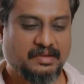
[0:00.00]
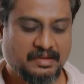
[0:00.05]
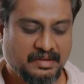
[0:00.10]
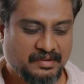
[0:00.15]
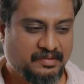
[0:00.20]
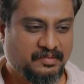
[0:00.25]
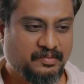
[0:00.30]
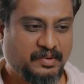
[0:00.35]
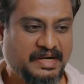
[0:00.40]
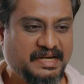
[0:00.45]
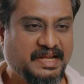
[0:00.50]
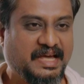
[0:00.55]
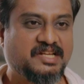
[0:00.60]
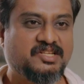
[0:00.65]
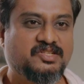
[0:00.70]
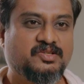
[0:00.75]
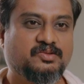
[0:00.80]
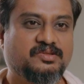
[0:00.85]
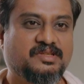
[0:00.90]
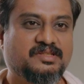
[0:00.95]

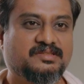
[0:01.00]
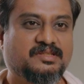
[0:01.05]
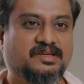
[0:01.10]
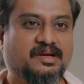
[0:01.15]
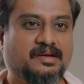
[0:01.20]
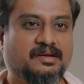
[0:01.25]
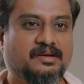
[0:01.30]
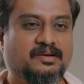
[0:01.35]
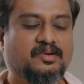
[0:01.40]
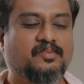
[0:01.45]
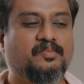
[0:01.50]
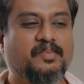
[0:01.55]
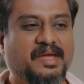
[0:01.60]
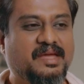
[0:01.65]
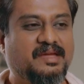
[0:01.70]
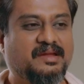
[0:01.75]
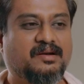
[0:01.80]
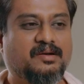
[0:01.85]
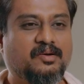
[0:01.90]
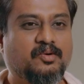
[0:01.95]
attach to this gun to
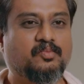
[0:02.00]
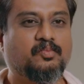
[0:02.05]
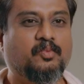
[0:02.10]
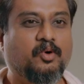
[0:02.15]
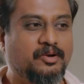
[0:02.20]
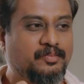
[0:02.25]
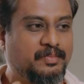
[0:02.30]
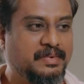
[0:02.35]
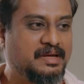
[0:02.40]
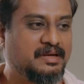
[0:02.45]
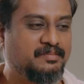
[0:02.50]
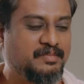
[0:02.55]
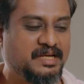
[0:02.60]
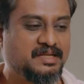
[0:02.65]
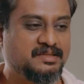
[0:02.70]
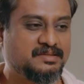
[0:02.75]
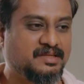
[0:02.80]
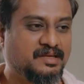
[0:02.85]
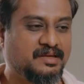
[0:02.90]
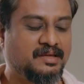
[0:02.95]
make it look more
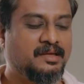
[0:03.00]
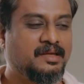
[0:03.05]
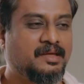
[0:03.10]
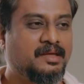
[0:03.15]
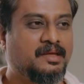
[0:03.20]
menacing?